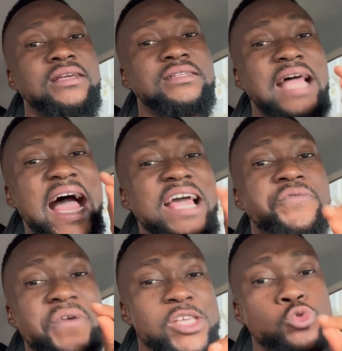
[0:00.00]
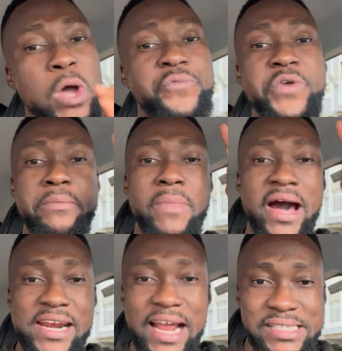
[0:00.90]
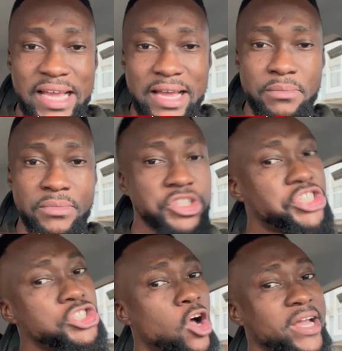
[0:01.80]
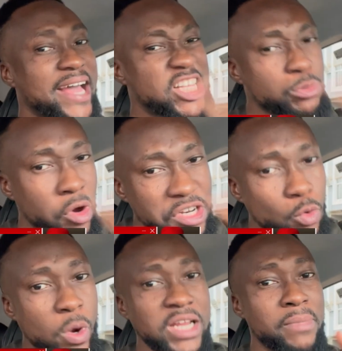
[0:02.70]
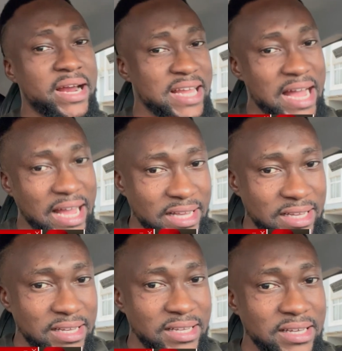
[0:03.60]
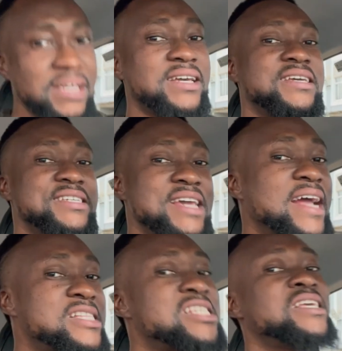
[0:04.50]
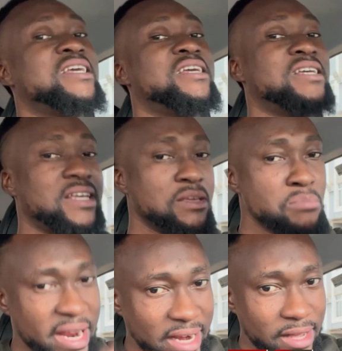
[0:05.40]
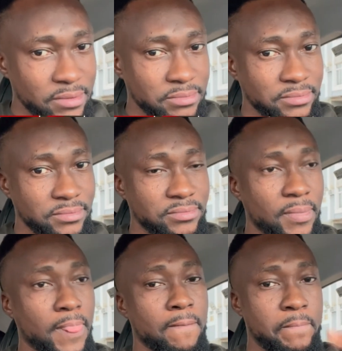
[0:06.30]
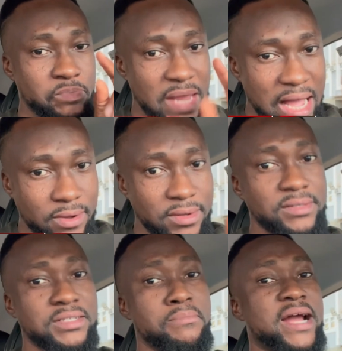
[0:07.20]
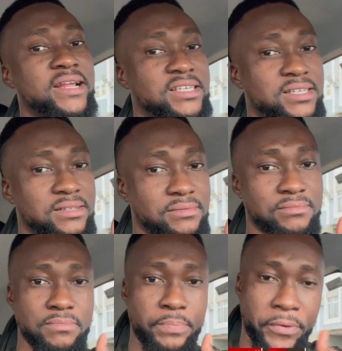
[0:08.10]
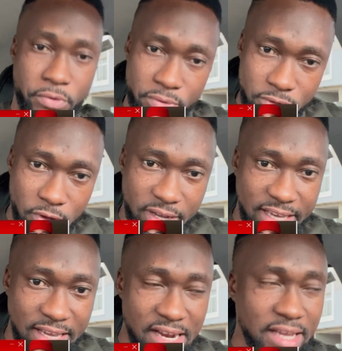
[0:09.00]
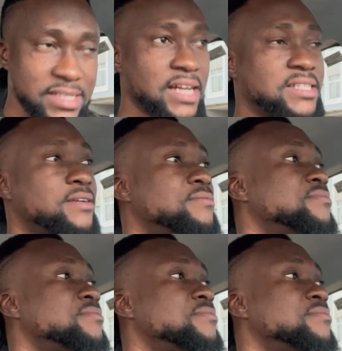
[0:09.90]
That his first wife he married that time, she not get money when he marry her. Yet, he marry him. Now, the marriage. Don't get killed, scatter.